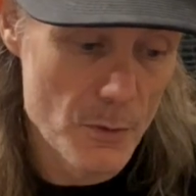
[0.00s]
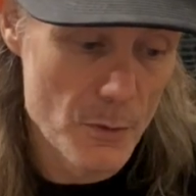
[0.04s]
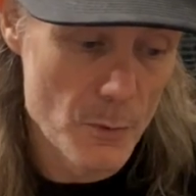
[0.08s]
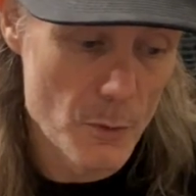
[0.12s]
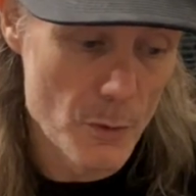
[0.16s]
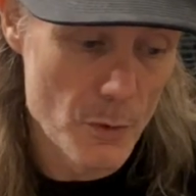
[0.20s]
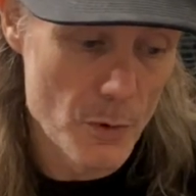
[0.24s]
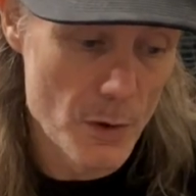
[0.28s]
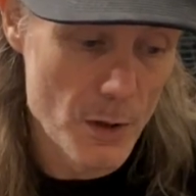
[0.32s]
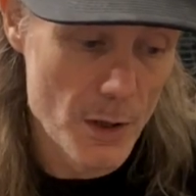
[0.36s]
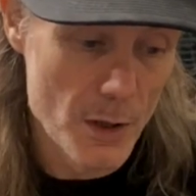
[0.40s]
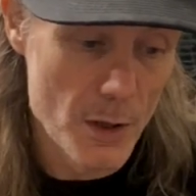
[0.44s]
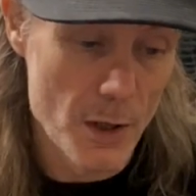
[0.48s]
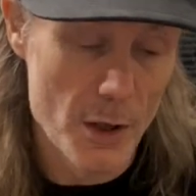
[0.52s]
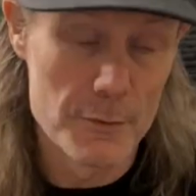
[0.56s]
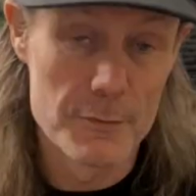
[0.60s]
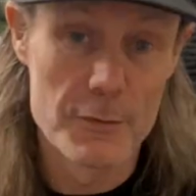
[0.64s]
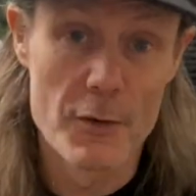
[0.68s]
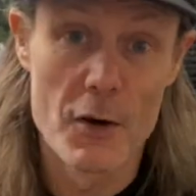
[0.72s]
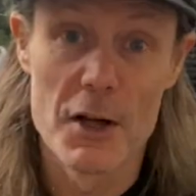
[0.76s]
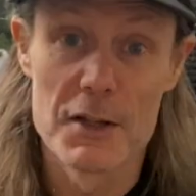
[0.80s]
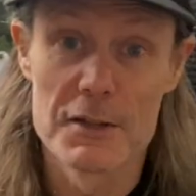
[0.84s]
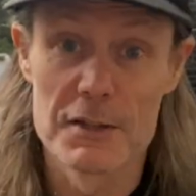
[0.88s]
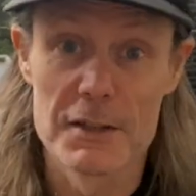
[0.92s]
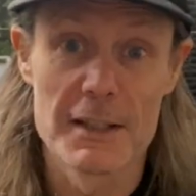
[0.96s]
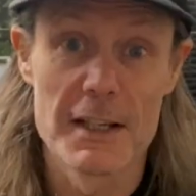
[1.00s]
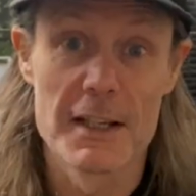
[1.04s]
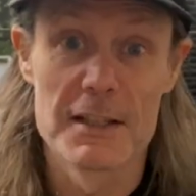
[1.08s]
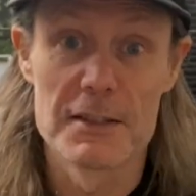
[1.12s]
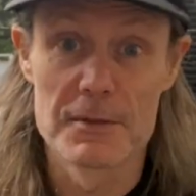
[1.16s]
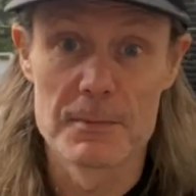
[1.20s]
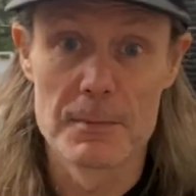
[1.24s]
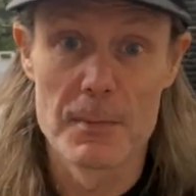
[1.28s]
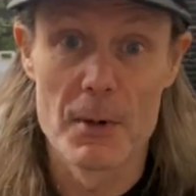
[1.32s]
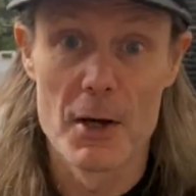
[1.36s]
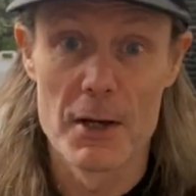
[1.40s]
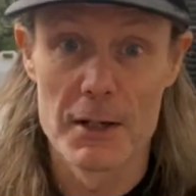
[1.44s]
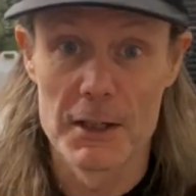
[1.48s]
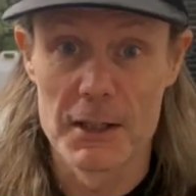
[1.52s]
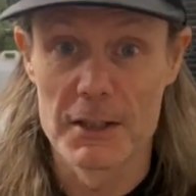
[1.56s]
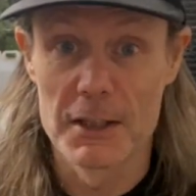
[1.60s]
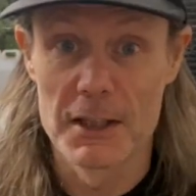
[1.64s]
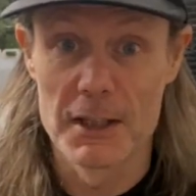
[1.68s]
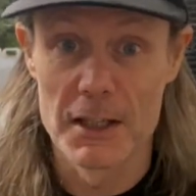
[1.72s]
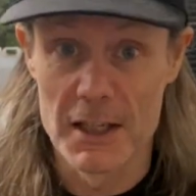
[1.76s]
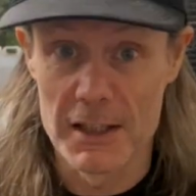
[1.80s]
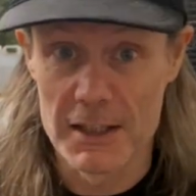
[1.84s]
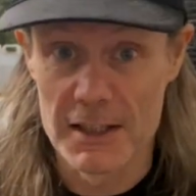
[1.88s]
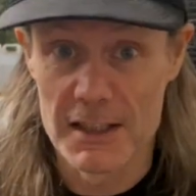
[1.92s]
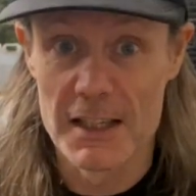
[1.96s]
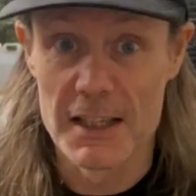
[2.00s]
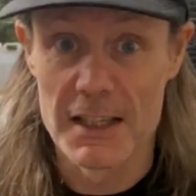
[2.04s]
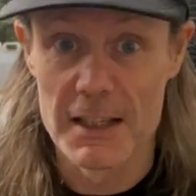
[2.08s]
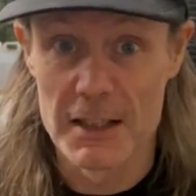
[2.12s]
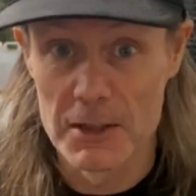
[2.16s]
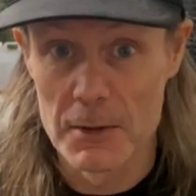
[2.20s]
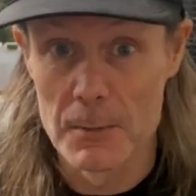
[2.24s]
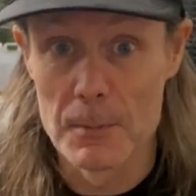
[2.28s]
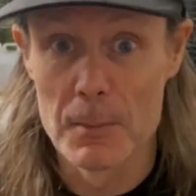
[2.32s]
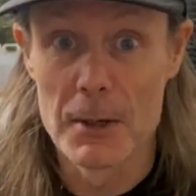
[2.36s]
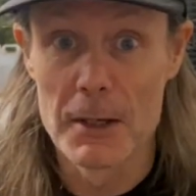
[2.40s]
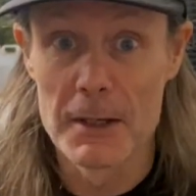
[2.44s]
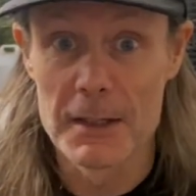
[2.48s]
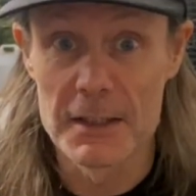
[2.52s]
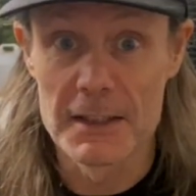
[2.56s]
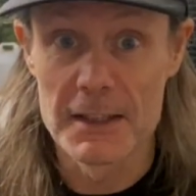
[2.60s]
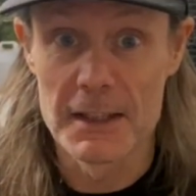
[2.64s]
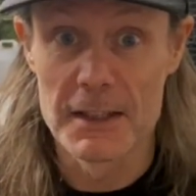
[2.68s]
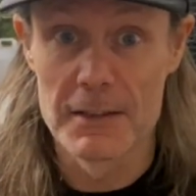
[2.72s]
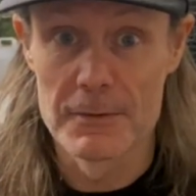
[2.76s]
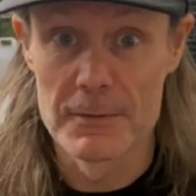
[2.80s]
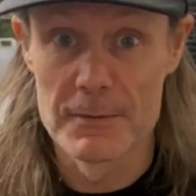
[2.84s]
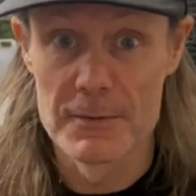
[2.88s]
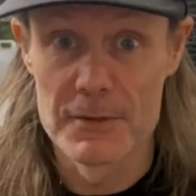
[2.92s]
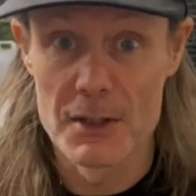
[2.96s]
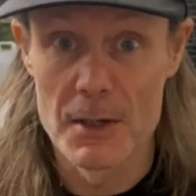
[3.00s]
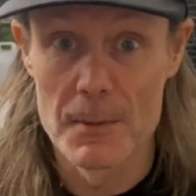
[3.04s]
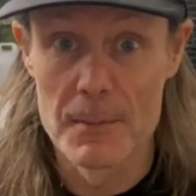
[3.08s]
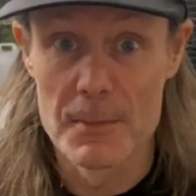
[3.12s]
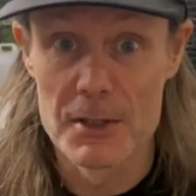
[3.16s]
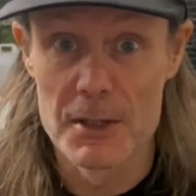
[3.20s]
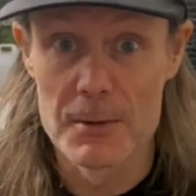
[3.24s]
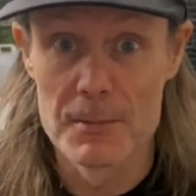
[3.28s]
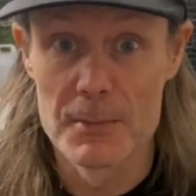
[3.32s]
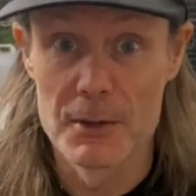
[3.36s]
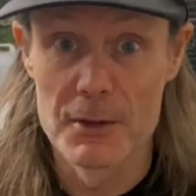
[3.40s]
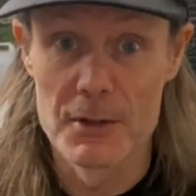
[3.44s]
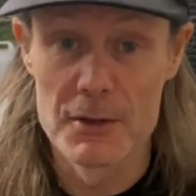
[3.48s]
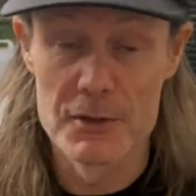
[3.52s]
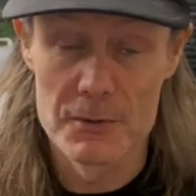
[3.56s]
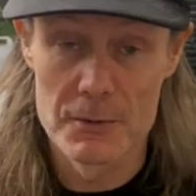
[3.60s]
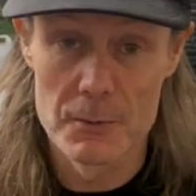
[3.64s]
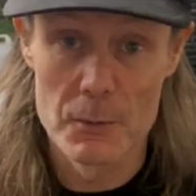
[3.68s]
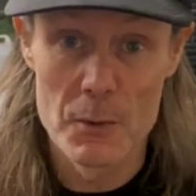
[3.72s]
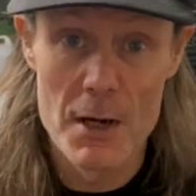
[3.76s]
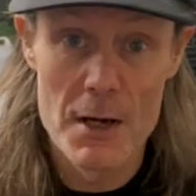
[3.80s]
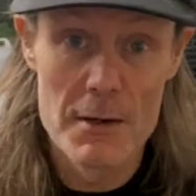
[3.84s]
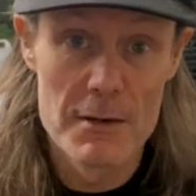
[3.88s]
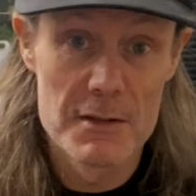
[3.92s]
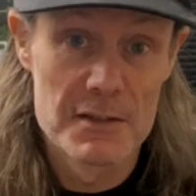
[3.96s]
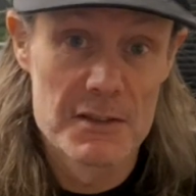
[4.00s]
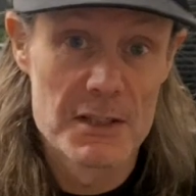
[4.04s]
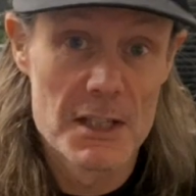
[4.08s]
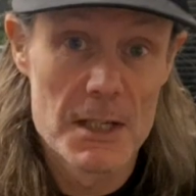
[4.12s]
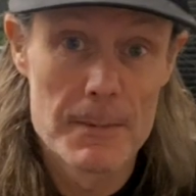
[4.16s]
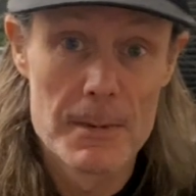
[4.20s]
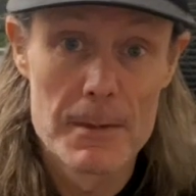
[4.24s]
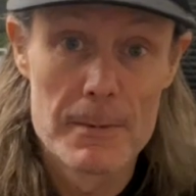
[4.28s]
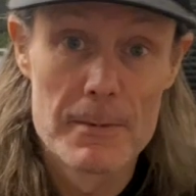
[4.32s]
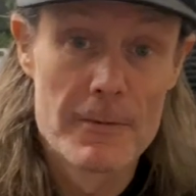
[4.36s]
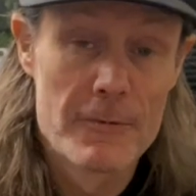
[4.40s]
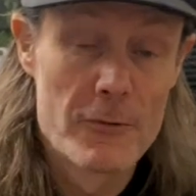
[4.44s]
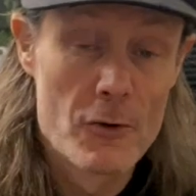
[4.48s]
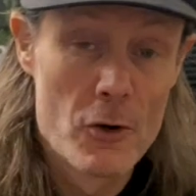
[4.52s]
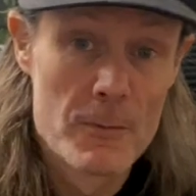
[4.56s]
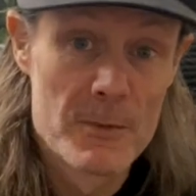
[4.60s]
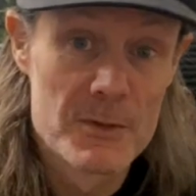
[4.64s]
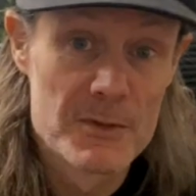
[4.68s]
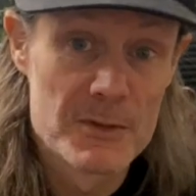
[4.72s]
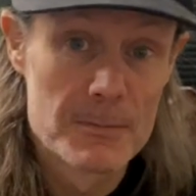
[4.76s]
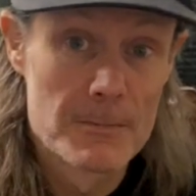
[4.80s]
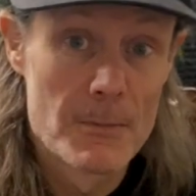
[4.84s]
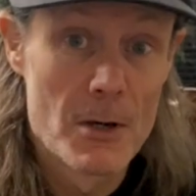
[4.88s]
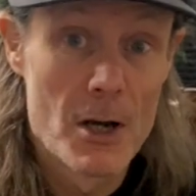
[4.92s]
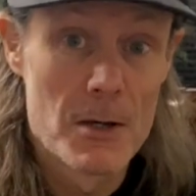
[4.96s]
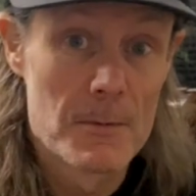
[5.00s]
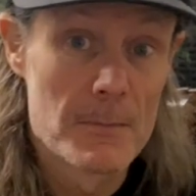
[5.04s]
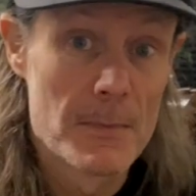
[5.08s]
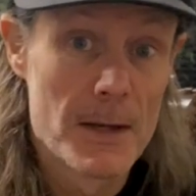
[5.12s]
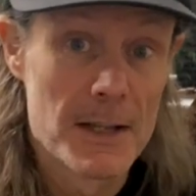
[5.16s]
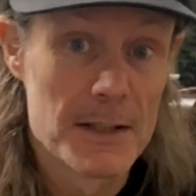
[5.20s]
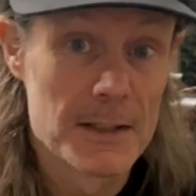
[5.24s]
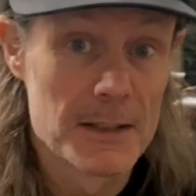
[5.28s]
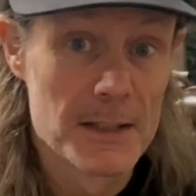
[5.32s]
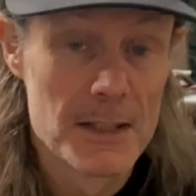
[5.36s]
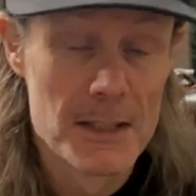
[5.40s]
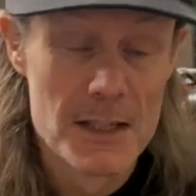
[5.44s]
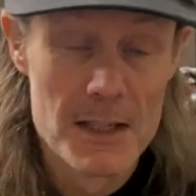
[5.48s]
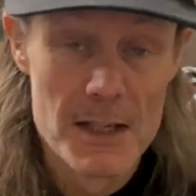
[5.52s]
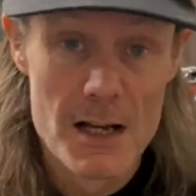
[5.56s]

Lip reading: advise against buying a complete kit from somebody, because whereas CB Performance might make